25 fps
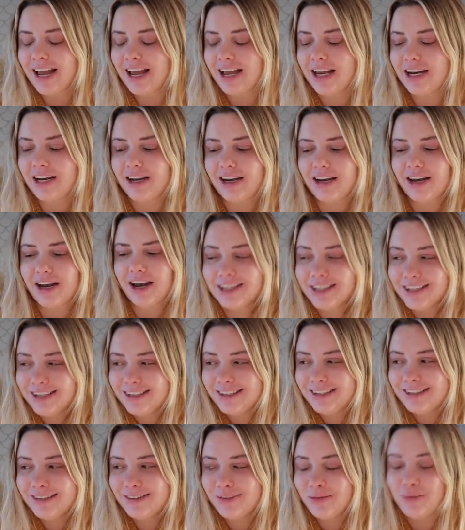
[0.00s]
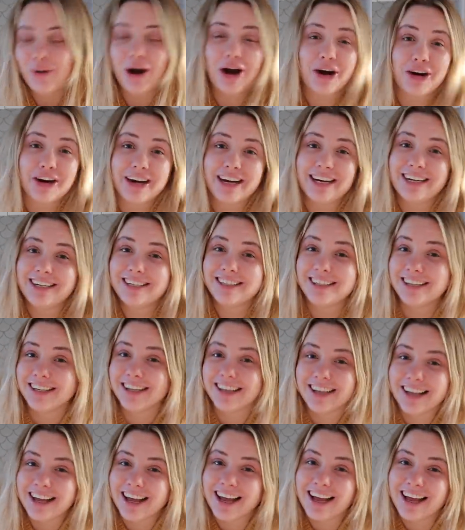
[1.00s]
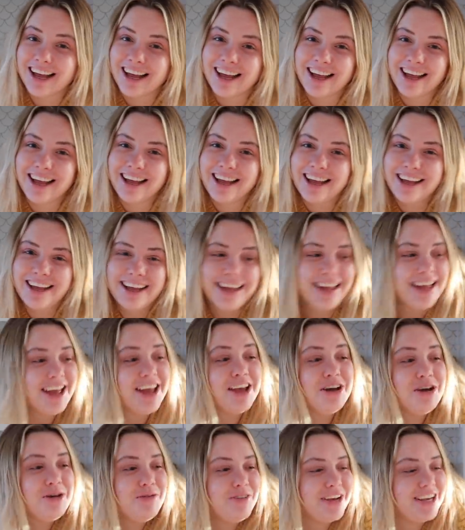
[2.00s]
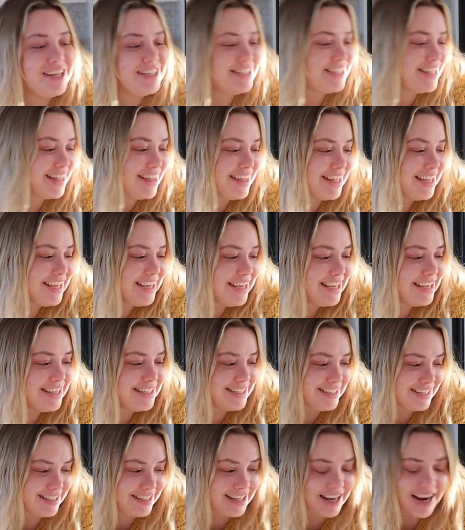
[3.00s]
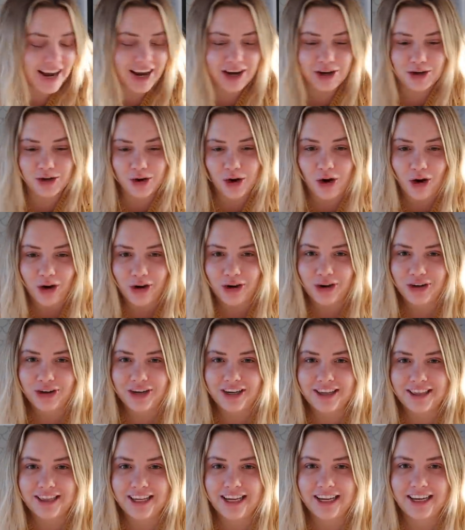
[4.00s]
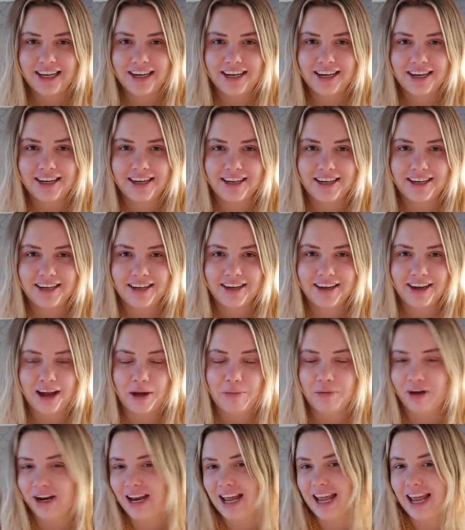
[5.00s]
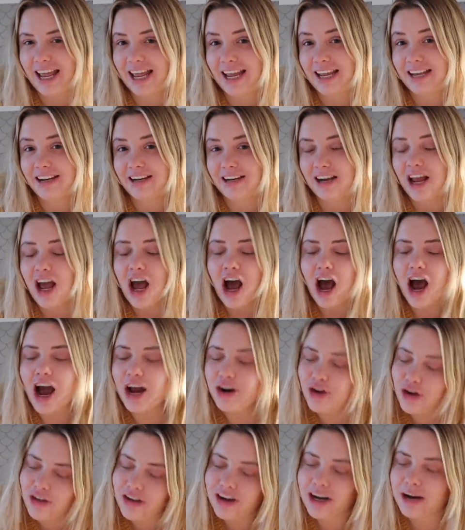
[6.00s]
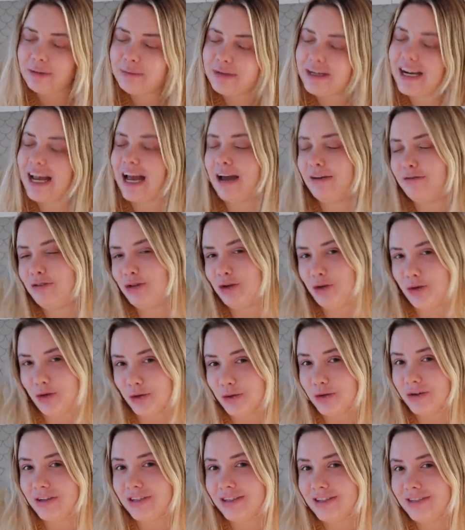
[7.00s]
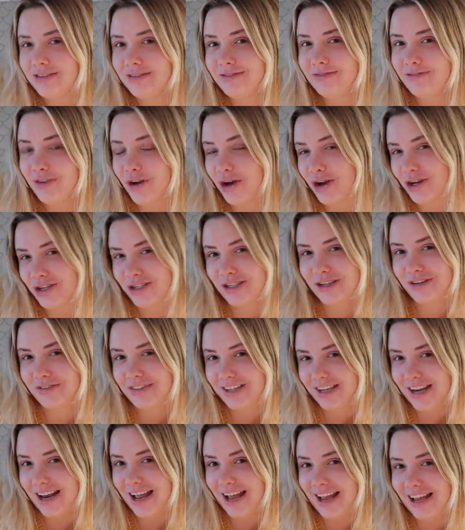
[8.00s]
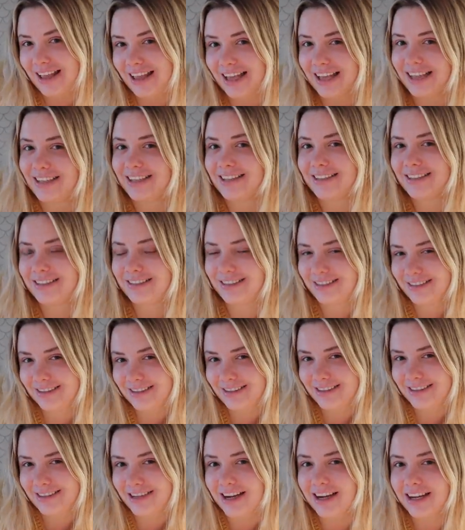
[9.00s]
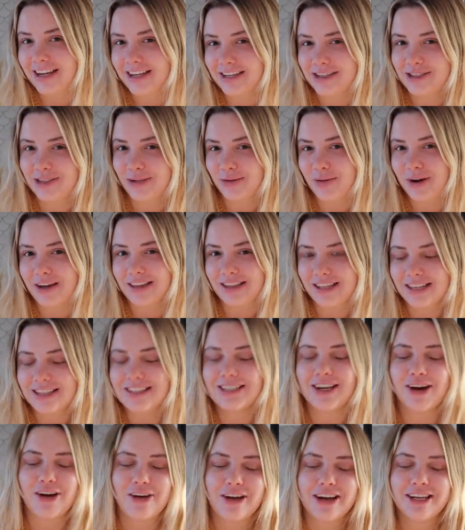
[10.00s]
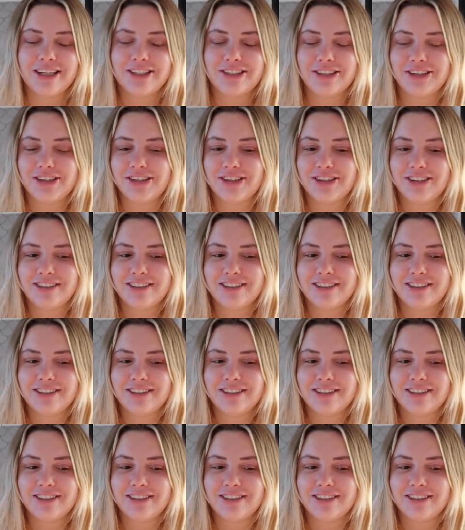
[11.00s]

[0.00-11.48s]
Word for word: and worried because the thing is that I know that I'm gonna eat. I know that I'm gonna have the good version of today, like Ducky is the one that's going to